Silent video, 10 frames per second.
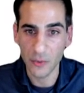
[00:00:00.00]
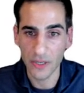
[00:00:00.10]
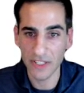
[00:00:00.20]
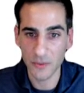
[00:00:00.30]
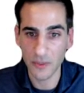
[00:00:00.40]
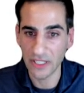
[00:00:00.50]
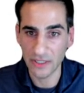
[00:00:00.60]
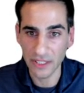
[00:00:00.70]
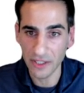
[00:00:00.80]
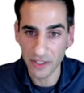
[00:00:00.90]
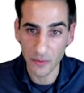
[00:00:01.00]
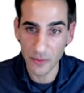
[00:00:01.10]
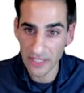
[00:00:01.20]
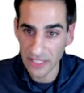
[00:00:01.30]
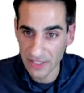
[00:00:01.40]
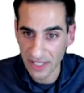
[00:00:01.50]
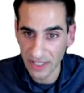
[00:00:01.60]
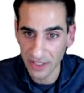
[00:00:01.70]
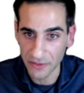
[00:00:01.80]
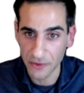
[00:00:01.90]
what is really clear, really
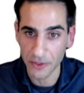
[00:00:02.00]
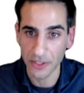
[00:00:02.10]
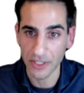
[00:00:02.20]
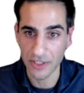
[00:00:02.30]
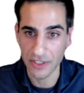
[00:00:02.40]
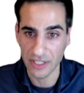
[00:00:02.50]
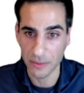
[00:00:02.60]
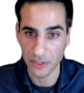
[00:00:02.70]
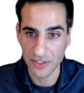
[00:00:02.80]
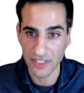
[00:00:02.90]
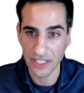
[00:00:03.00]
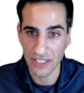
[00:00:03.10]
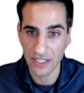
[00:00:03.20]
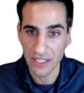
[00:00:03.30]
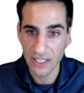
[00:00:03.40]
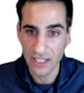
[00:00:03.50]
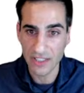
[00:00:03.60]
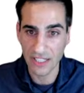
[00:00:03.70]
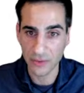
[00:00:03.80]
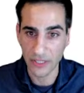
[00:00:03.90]
exciting for JWST is
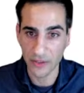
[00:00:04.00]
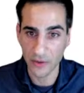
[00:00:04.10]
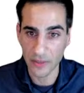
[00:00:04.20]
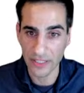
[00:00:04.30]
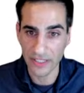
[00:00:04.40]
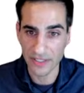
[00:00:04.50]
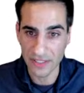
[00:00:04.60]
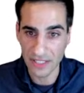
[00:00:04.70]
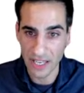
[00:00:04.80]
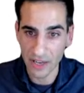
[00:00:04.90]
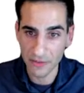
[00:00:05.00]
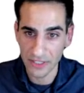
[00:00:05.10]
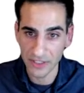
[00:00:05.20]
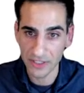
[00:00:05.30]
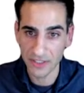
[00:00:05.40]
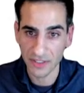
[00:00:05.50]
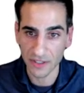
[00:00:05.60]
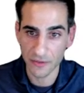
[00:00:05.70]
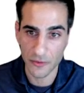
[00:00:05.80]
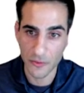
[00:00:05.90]
that we can already see evidence
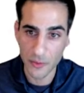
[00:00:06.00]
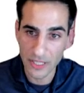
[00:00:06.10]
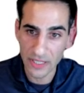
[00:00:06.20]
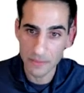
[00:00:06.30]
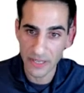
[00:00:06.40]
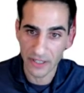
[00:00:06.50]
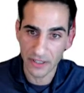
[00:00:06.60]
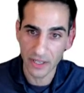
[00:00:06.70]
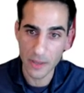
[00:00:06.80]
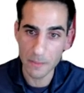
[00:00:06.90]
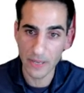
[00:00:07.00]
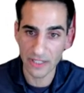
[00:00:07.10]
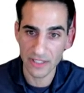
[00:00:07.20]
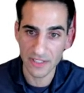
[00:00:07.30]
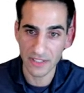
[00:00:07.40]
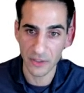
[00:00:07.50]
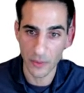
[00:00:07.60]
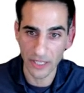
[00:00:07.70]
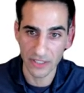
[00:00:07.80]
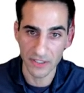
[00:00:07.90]
of really big metallicity
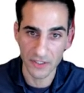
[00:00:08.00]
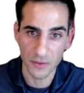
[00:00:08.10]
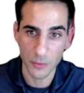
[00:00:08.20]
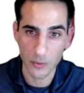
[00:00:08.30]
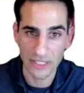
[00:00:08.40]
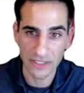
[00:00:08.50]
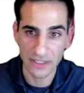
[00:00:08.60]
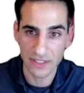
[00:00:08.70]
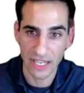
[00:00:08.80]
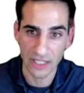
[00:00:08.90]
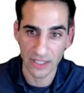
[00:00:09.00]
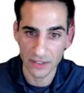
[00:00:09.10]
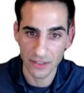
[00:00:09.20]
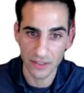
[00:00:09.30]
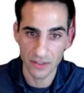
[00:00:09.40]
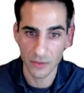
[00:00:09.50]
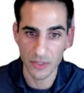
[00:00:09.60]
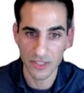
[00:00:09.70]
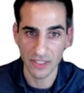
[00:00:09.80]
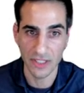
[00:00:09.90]
gradients within these galaxies. So we
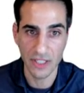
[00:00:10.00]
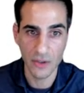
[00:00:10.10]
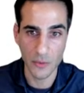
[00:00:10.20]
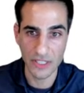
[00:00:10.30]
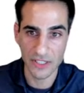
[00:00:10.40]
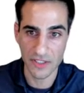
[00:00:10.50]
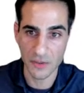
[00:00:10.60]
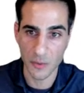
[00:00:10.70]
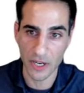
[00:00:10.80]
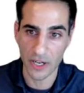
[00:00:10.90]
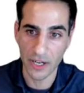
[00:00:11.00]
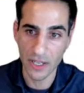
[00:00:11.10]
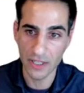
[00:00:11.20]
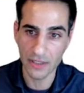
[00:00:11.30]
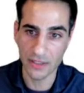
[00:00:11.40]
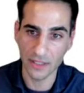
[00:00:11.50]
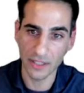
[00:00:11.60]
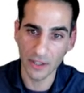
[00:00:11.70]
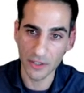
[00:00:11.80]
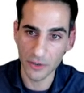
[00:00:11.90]
see regions where
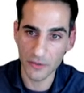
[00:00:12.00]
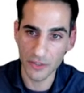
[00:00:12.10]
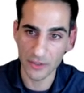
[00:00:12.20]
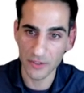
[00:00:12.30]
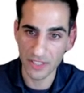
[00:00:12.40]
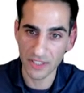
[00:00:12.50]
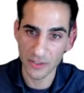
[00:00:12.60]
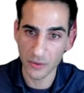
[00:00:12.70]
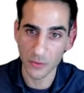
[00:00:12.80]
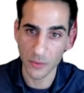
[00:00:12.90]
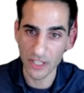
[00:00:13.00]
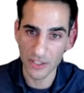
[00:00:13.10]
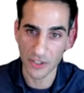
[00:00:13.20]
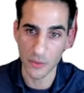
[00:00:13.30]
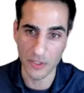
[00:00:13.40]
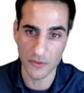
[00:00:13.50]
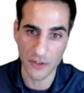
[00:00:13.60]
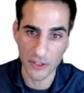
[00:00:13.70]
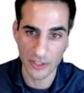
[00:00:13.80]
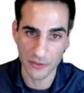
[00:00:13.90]
the UV to C2 ratio is
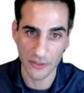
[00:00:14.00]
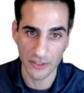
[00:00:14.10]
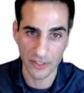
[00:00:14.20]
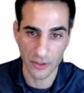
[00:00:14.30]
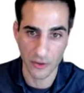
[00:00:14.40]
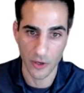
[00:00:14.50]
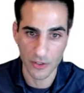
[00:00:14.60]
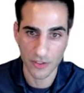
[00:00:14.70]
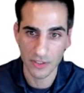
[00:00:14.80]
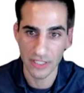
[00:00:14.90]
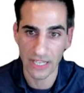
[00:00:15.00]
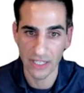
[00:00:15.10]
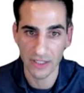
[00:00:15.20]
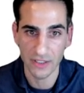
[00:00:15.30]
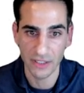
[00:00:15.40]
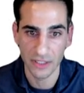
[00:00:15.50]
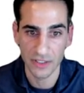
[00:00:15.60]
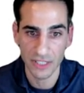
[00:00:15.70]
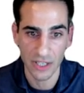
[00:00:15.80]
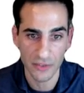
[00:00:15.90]
very different across the galaxy
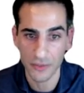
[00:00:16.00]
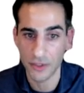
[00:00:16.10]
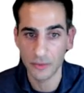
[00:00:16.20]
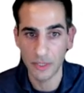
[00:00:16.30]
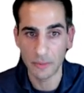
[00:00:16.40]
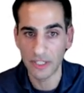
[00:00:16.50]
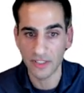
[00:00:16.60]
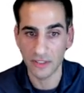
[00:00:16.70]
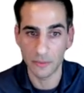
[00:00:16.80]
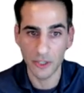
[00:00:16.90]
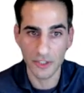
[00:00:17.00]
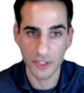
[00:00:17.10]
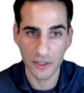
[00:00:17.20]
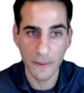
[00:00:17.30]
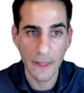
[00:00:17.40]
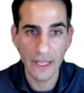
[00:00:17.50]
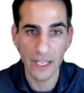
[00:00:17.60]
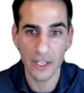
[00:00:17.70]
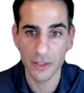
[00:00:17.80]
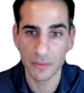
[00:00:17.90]
itself. Could be because of the merger.
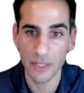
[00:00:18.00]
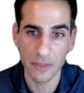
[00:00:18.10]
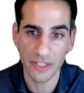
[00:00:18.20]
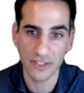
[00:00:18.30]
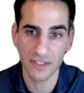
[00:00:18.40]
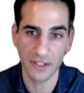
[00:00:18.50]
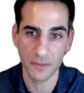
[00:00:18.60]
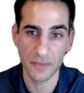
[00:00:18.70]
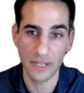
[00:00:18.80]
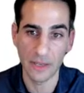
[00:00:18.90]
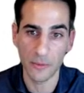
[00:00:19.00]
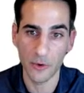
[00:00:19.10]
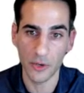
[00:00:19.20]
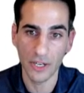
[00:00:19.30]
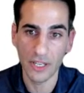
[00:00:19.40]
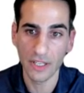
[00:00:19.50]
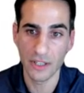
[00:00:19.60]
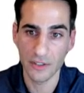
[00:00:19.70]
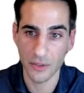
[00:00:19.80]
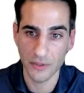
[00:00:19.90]
It could be because there's many more
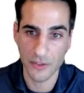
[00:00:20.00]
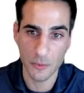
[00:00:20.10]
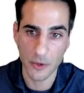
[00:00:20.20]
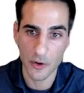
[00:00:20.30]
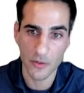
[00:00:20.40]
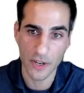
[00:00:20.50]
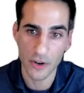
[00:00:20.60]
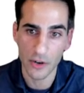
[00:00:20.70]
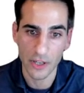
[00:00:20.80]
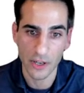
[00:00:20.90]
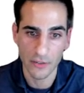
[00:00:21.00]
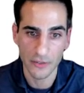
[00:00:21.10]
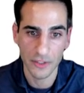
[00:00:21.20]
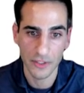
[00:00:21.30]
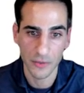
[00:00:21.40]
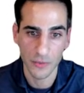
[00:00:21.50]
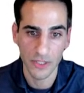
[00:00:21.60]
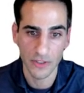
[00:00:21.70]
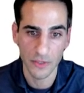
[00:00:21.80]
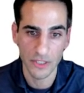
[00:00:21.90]
sort of supernova going off in one of
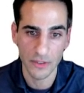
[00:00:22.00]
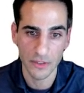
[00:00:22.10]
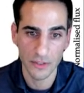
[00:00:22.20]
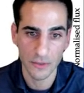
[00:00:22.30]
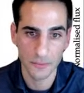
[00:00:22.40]
the regions.